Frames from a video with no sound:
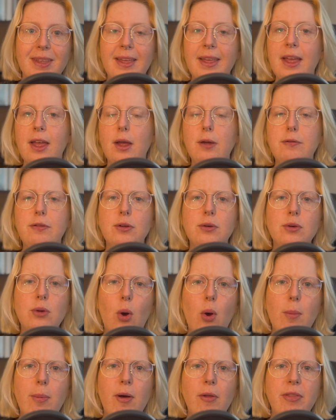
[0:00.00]
if you
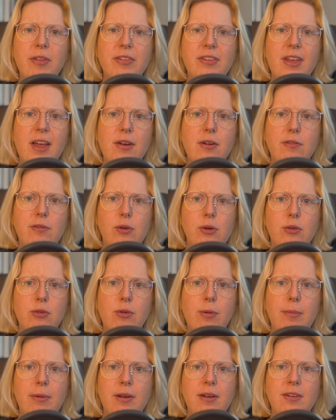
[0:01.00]
know about this kind of
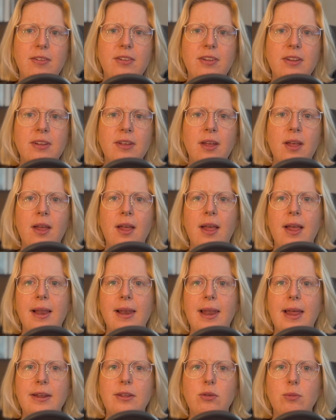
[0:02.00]
vulnerability,
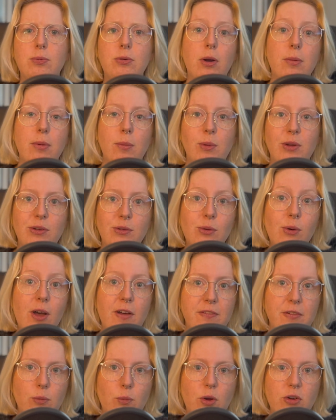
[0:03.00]
like you probably do
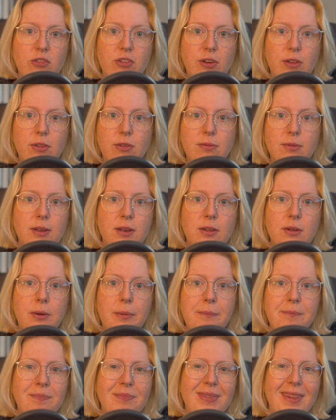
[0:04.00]
after watching this
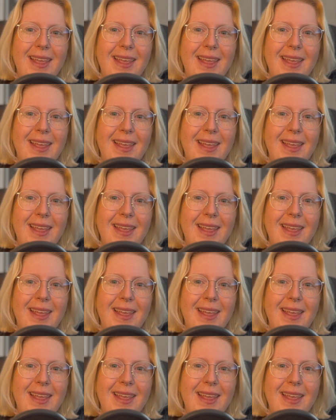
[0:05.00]
video,